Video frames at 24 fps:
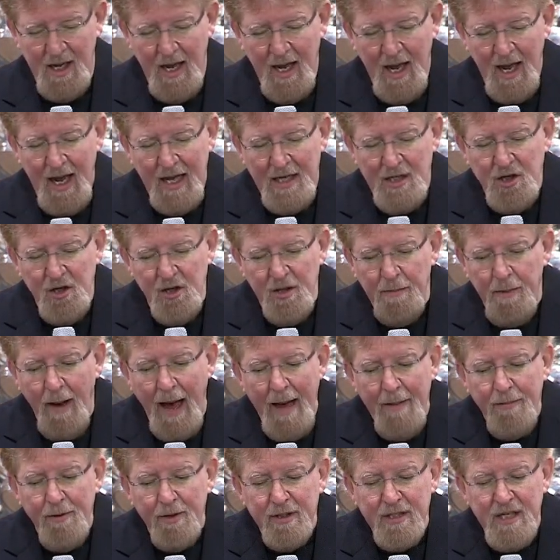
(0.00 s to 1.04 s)
And so the
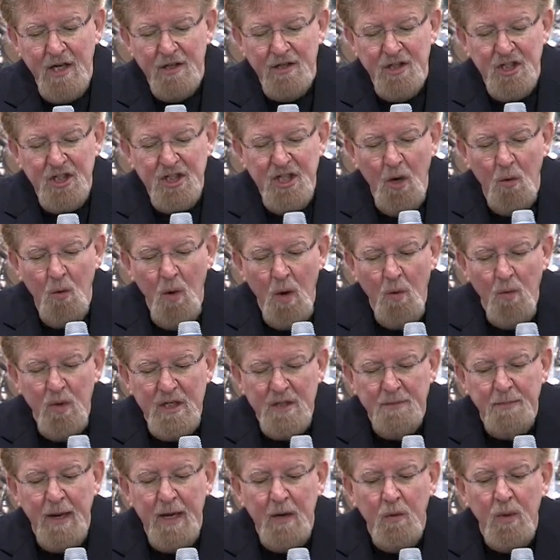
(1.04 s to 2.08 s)
Bible tells us that when we
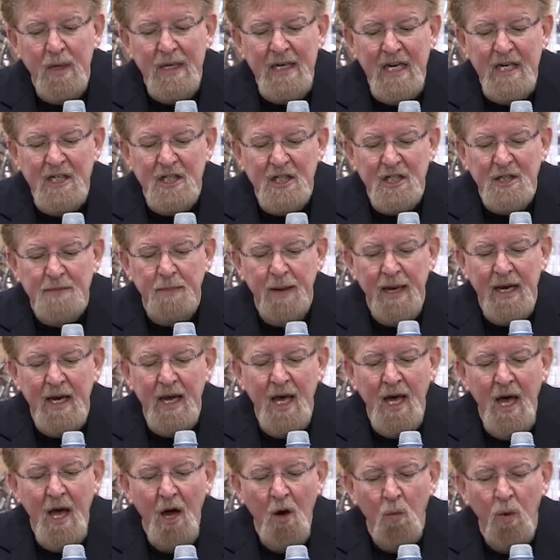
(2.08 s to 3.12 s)
speak, we need to speak
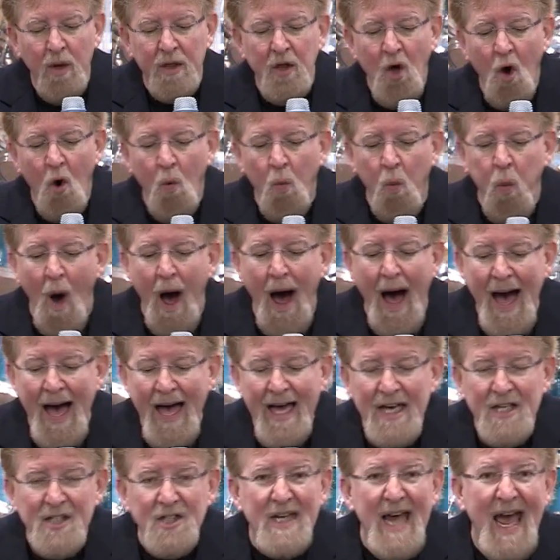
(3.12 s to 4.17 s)
with
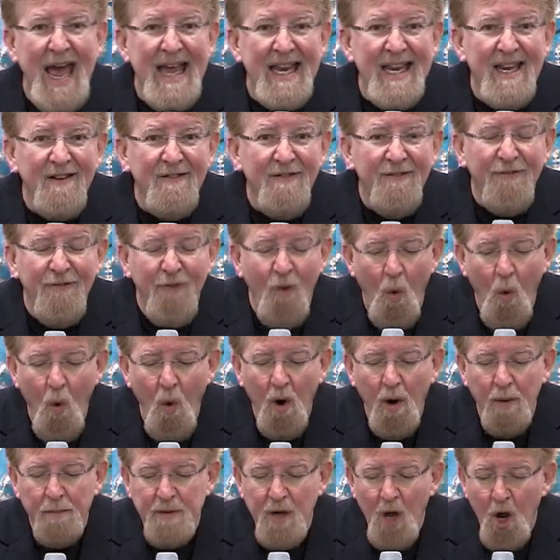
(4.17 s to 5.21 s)
wise and
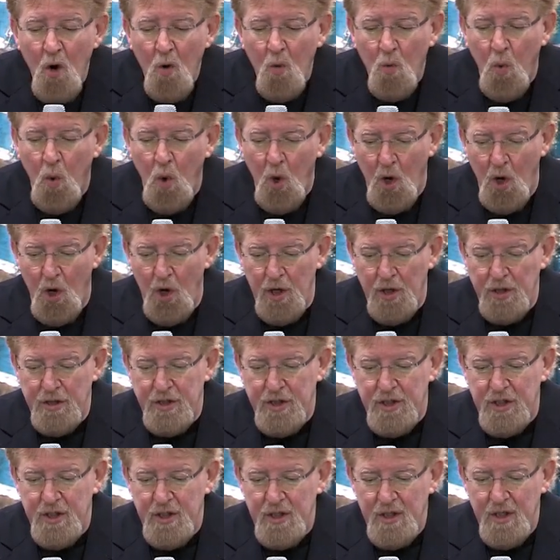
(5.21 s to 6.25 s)
informed
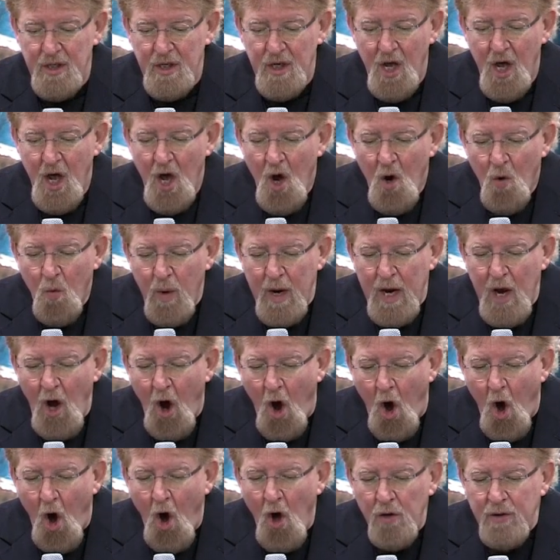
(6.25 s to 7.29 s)
words. We
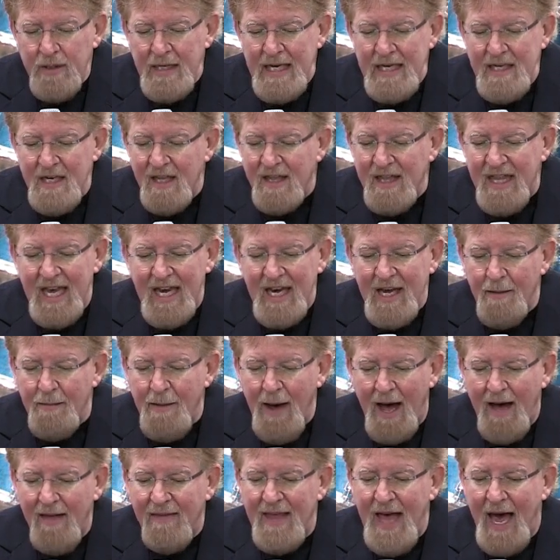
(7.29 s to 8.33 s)
all need to think
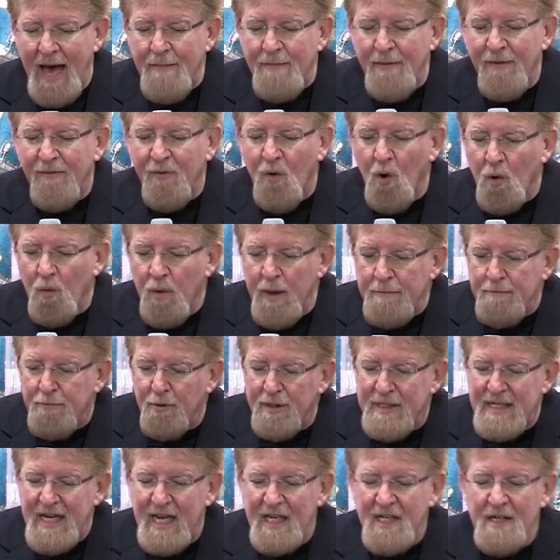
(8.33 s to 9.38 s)
about that before we
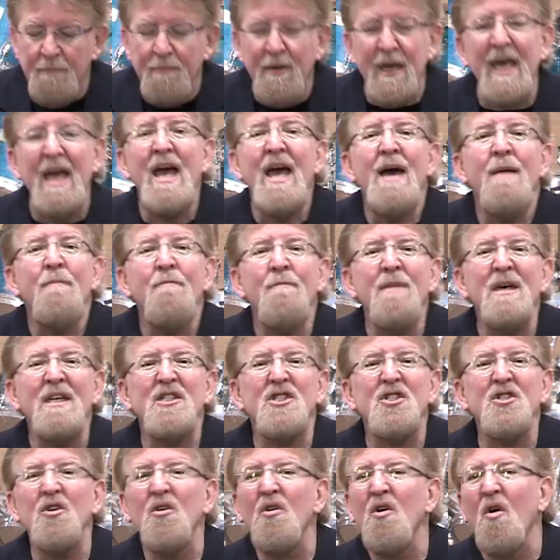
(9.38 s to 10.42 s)
pretend to be
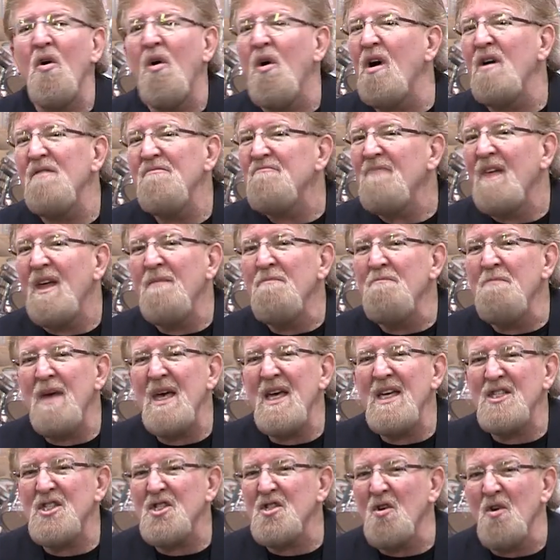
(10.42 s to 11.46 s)
Mr. or
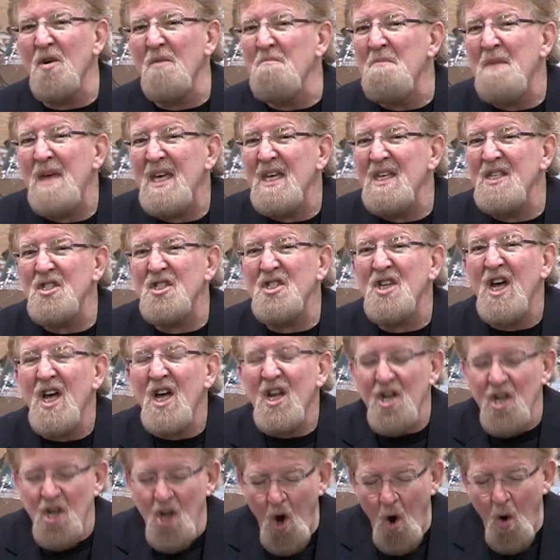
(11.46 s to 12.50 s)
Miss or Ms.
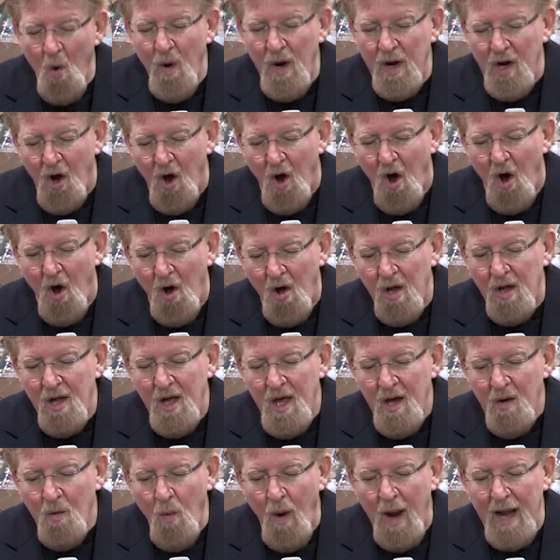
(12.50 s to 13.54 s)
Know It All,
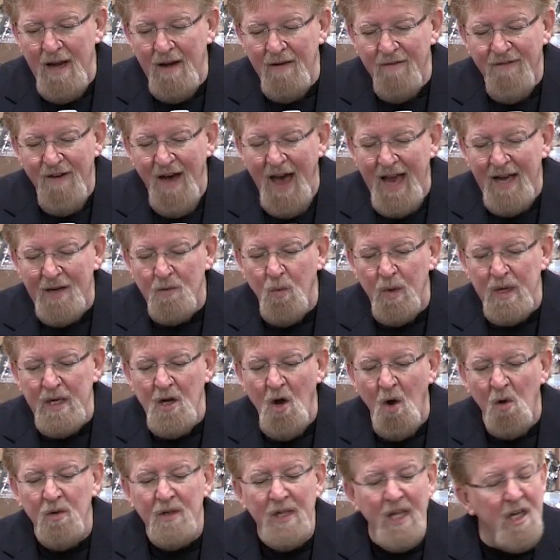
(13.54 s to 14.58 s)
when in fact we know
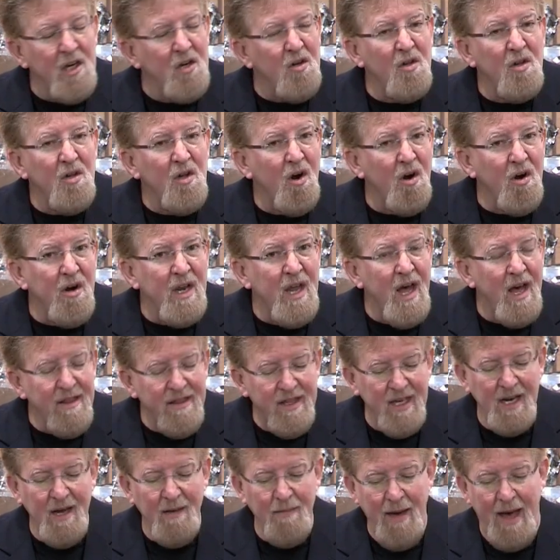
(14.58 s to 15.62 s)
little or nothing
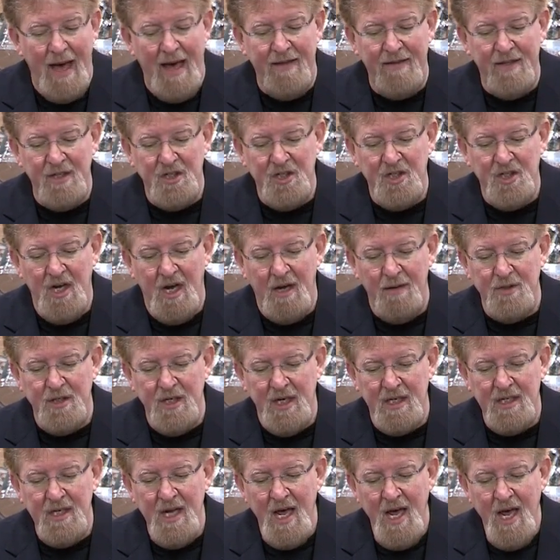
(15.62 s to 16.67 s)
about the subject
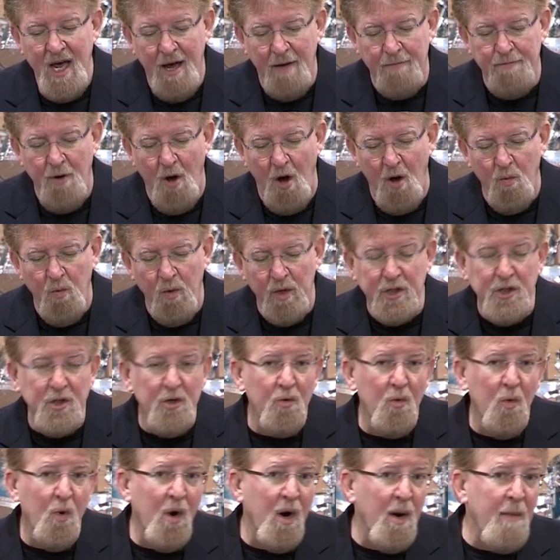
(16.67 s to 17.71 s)
upon which
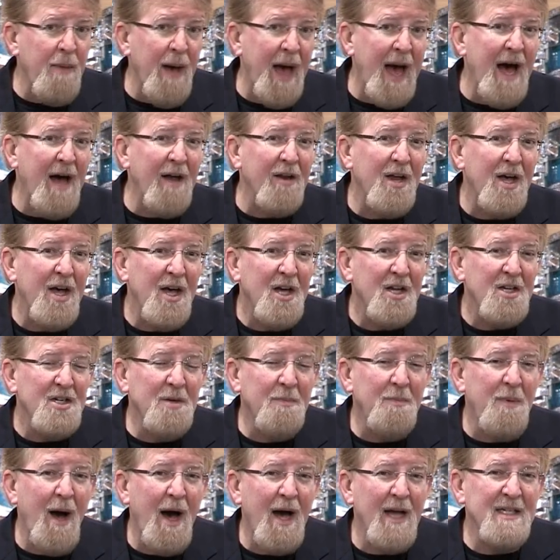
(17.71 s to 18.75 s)
we're about to
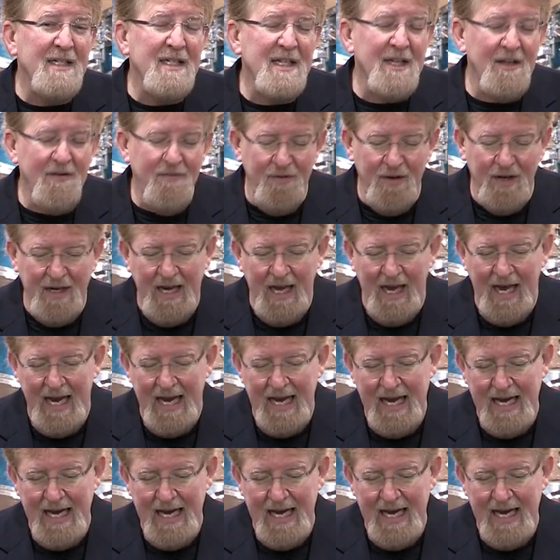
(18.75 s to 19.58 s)
pontificate.